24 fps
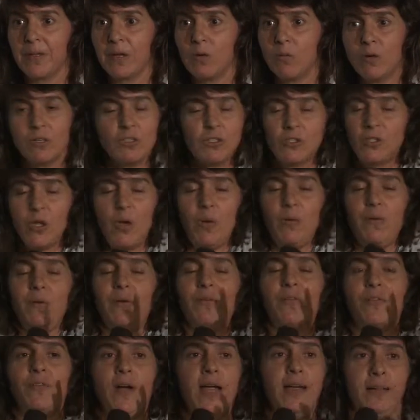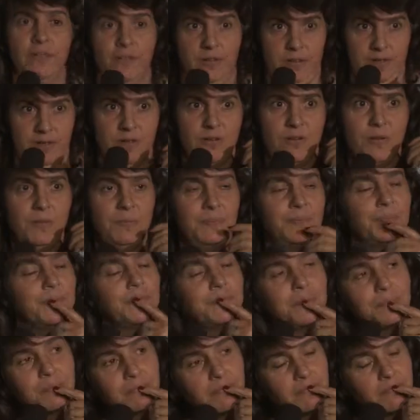We're so afraid of it, no?
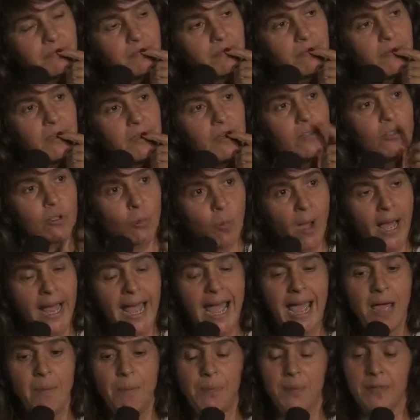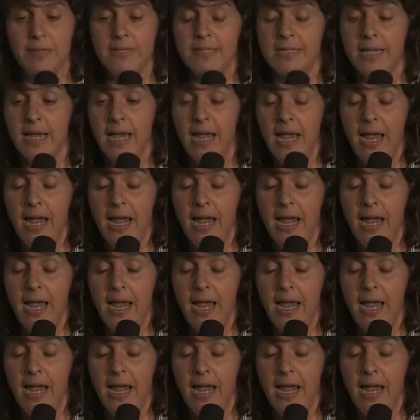So what happens?